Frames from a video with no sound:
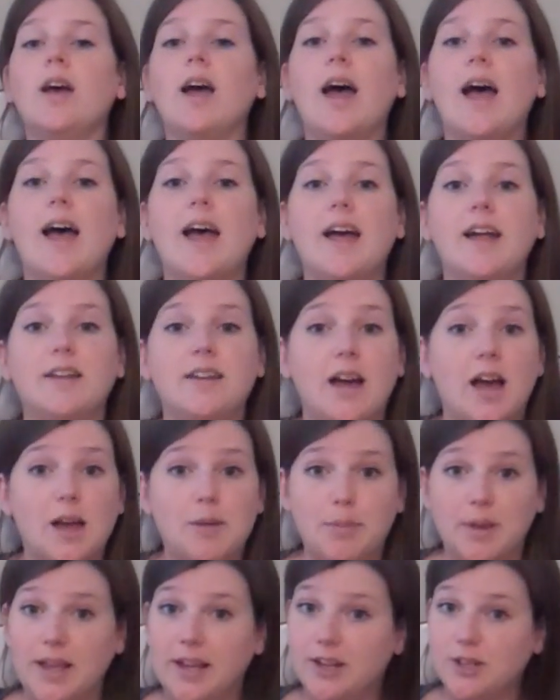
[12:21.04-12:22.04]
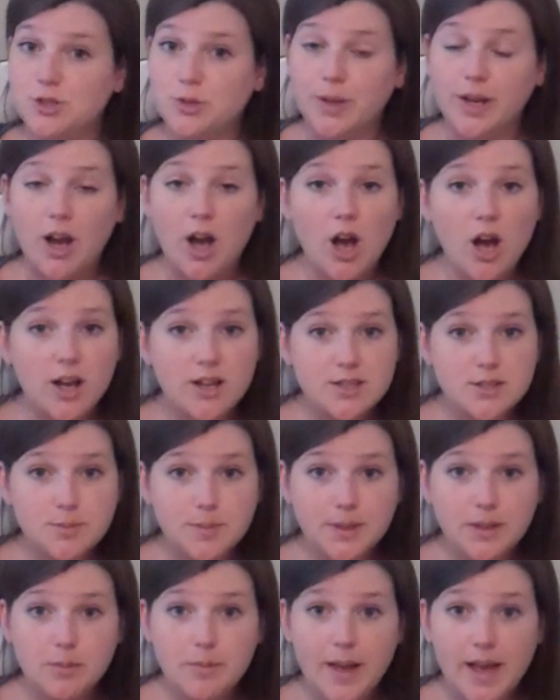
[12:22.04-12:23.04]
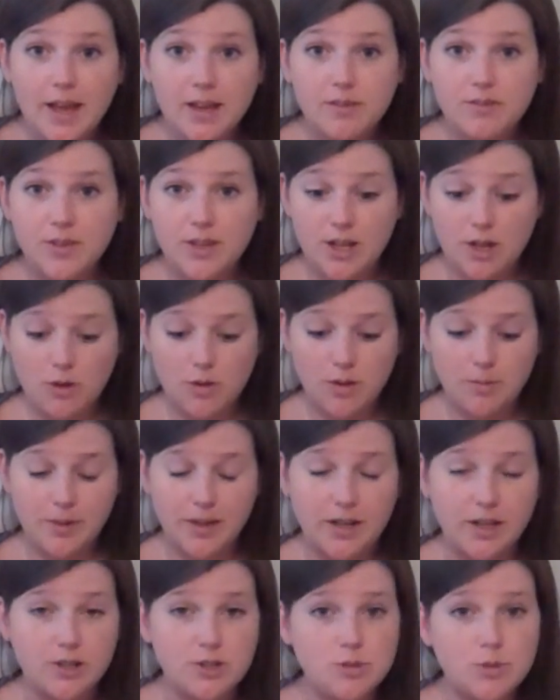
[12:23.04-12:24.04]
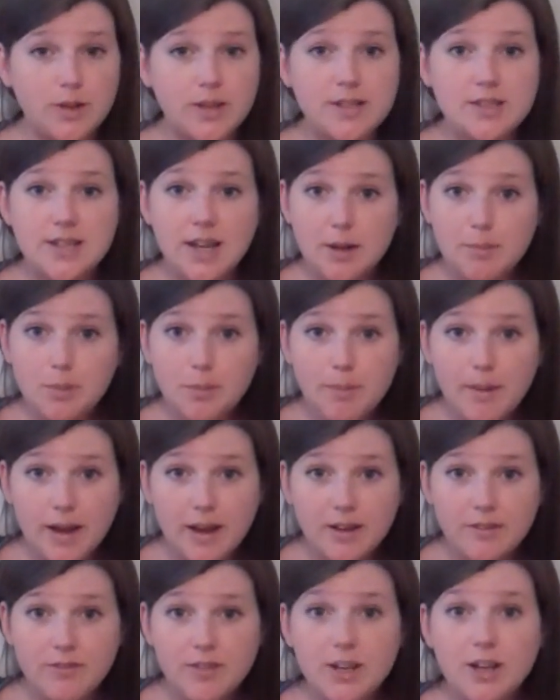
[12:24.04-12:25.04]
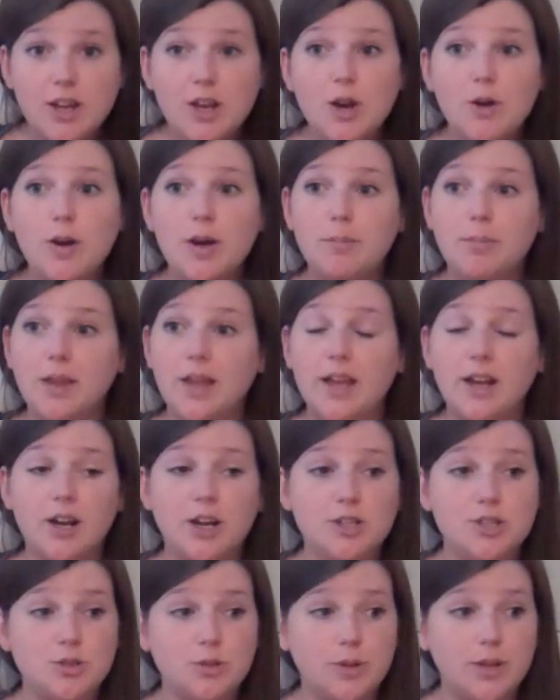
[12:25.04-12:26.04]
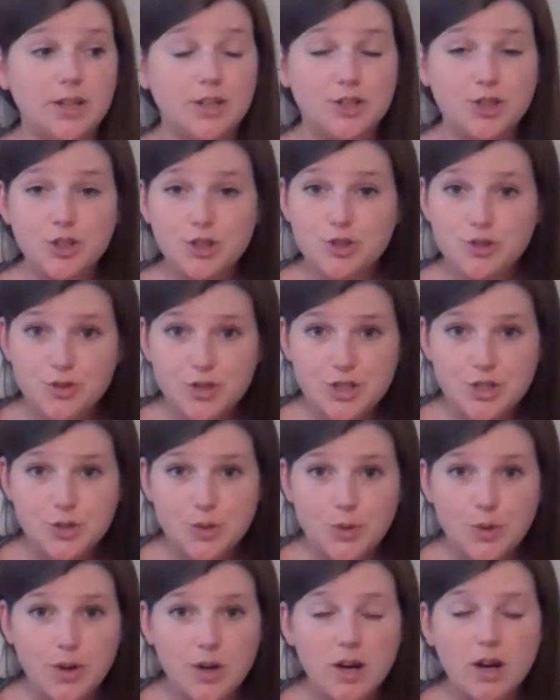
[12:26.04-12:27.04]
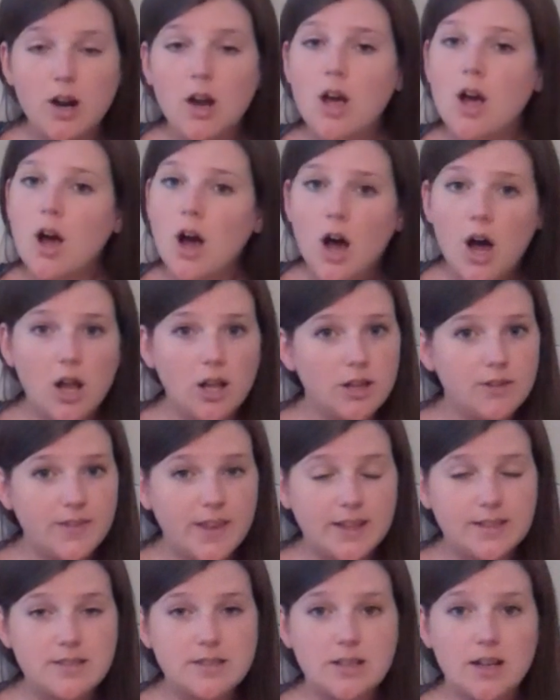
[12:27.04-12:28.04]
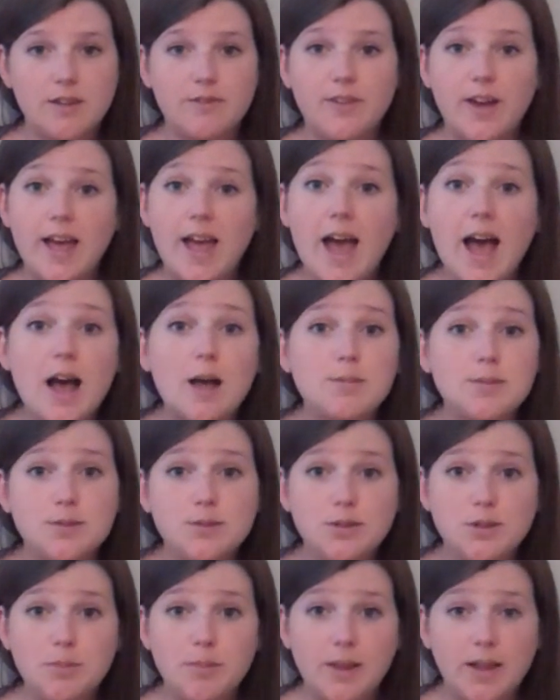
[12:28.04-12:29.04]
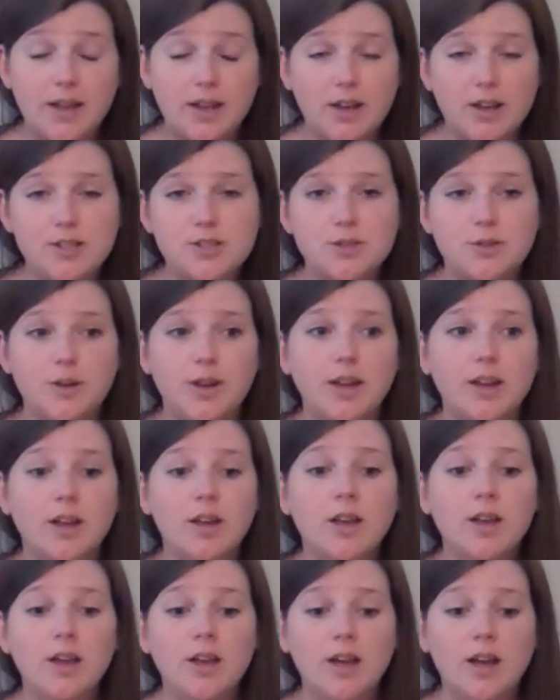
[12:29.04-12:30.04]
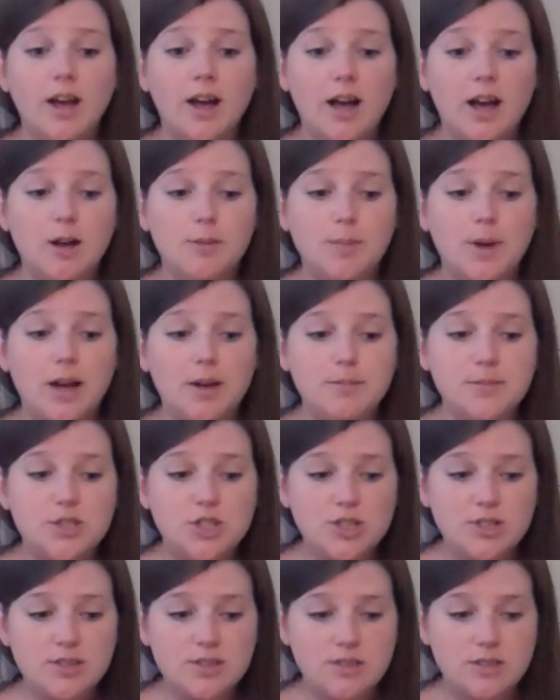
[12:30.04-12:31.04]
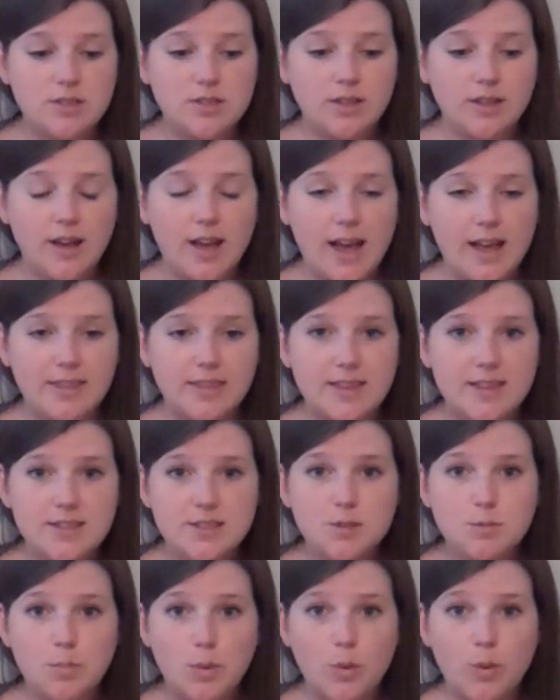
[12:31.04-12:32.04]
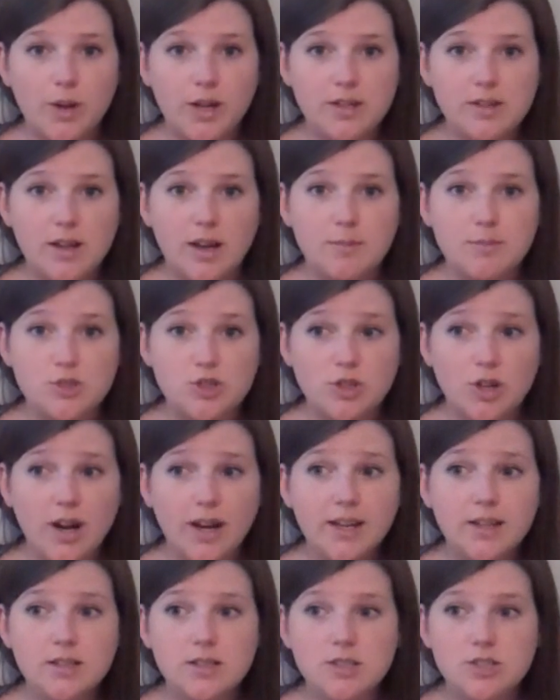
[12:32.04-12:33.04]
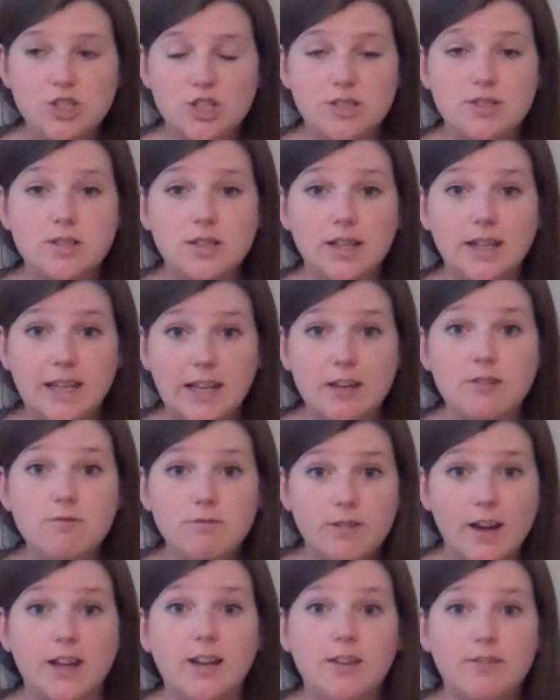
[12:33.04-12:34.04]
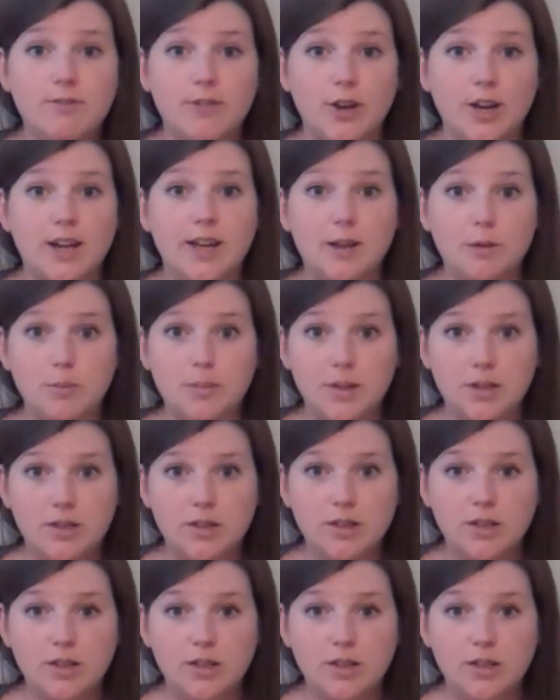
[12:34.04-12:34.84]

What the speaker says: And I plan on doing a hospital bag video, I plan on doing a diaper bag video, I plan on doing a nursery tour, all of that stuff I absolutely plan on doing. I'm just, at this point, I'm trying to just get ready for him